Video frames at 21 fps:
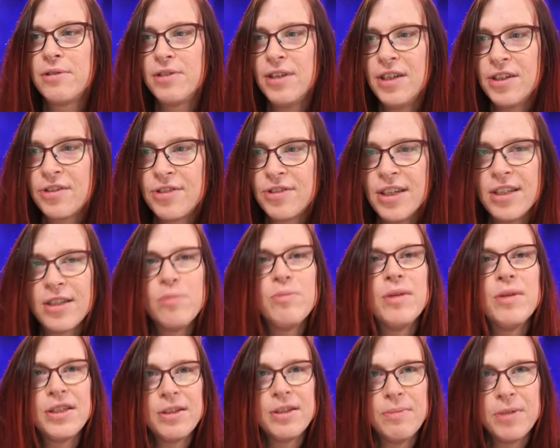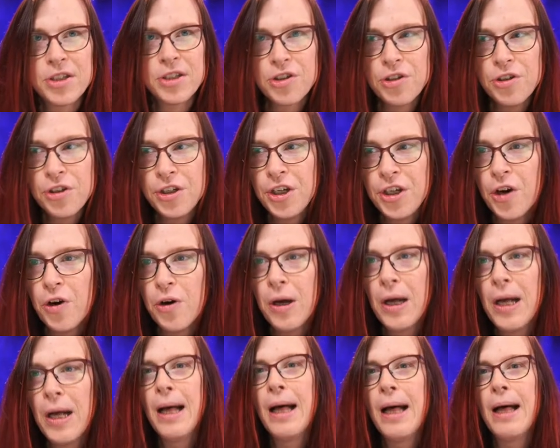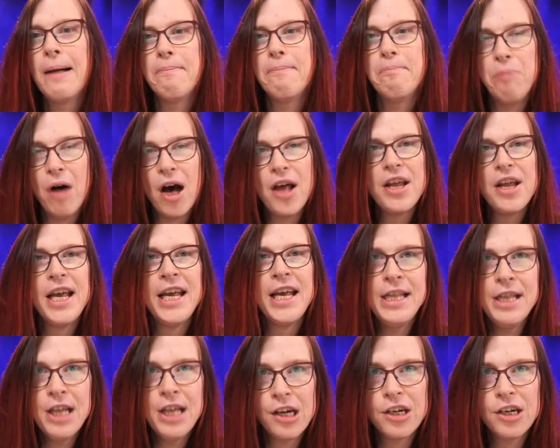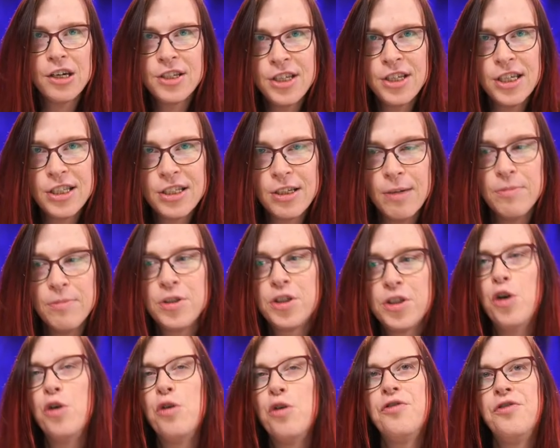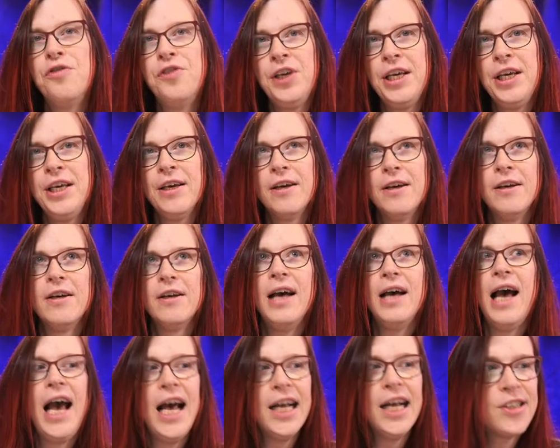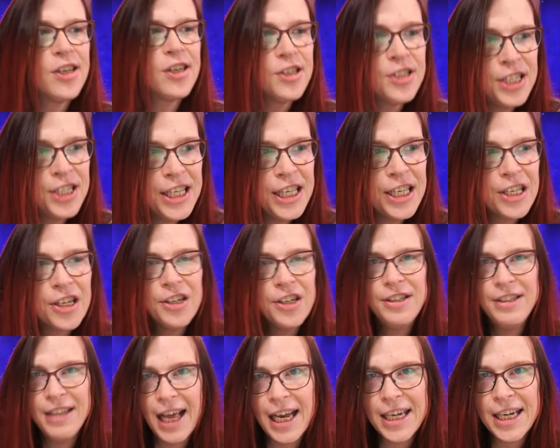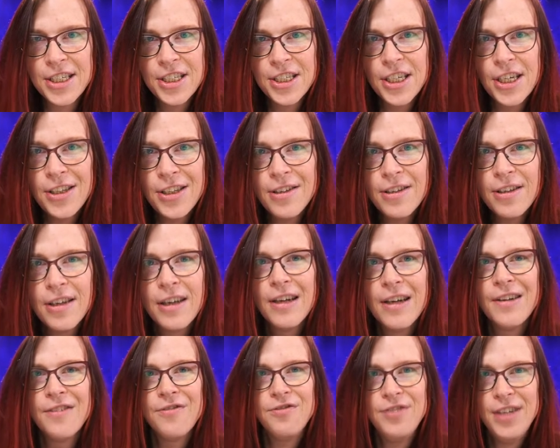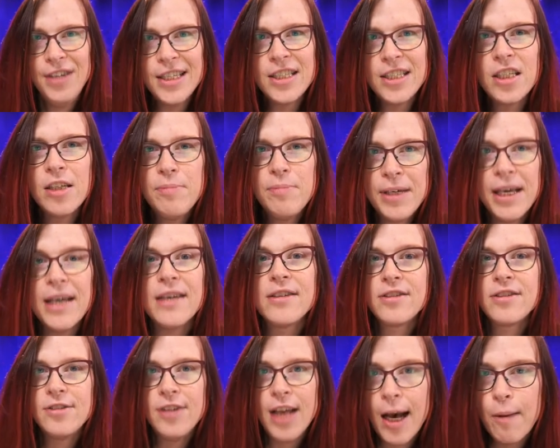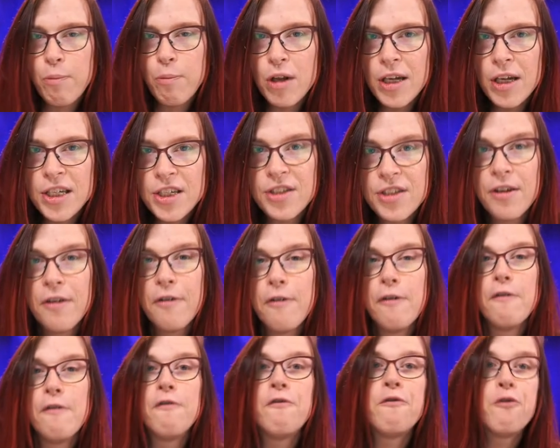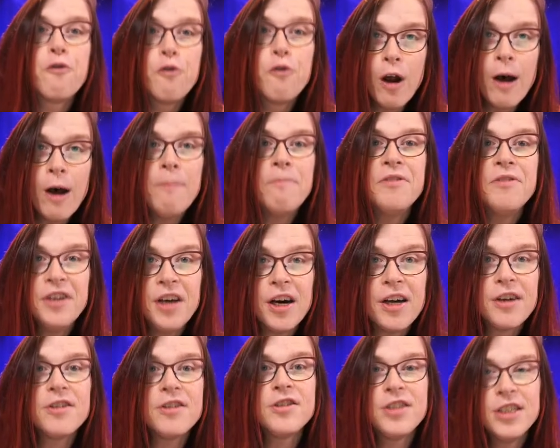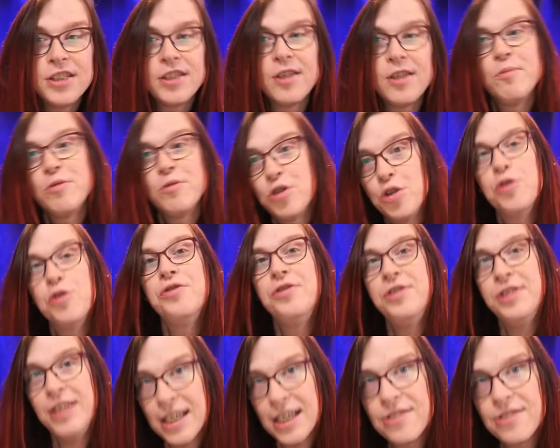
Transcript: system that's in the studio, but another system. So the SRT connection needs to be established from the other system to this